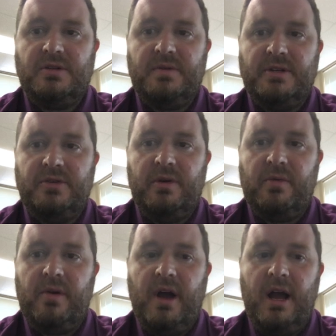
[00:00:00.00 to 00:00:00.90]
especially when
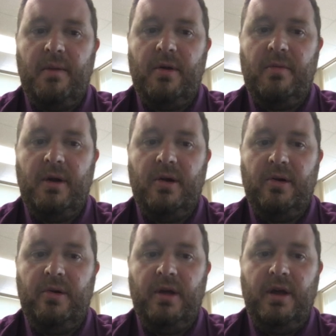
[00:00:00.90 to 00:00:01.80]
we're in hybrid
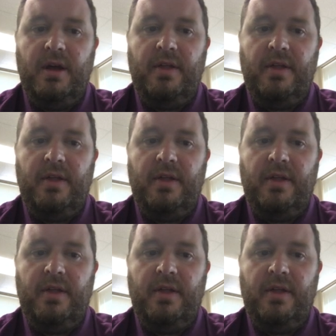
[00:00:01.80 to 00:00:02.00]
mode,